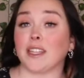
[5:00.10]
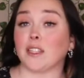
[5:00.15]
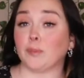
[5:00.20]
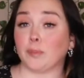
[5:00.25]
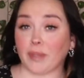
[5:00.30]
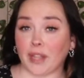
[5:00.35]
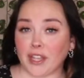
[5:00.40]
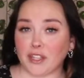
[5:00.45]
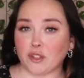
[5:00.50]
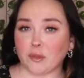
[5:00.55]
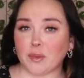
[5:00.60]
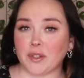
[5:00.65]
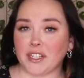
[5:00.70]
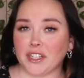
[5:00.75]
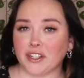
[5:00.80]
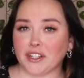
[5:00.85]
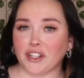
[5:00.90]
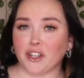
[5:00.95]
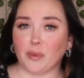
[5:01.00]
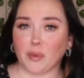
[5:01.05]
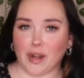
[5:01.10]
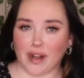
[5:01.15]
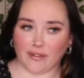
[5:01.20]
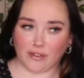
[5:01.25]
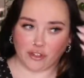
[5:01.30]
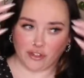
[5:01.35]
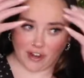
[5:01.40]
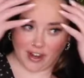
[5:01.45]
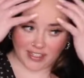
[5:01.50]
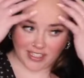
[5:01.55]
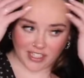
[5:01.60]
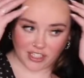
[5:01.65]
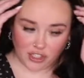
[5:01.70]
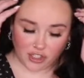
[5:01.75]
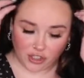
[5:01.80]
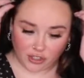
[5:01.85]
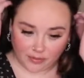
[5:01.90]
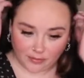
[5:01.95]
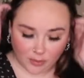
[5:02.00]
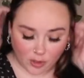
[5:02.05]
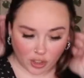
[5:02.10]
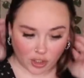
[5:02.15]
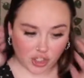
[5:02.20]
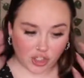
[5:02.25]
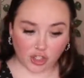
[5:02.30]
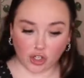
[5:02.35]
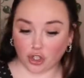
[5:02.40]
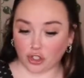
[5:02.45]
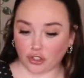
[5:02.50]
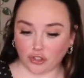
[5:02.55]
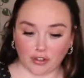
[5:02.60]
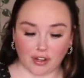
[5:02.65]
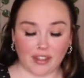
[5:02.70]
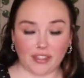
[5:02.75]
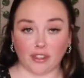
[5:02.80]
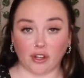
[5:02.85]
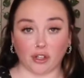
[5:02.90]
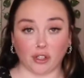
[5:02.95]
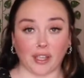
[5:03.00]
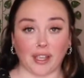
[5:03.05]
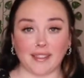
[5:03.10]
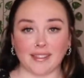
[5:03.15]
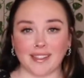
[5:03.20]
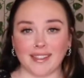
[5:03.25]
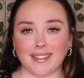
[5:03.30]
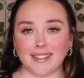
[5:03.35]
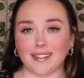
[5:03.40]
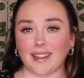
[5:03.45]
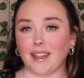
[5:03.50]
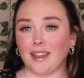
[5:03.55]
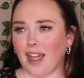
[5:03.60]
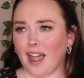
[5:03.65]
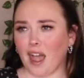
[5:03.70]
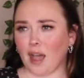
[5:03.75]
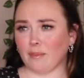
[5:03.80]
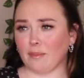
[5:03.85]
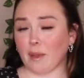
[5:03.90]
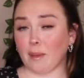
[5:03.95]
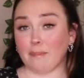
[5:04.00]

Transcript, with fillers: it's blazer material whenever dresses or, or shirts or anything are like this. Um,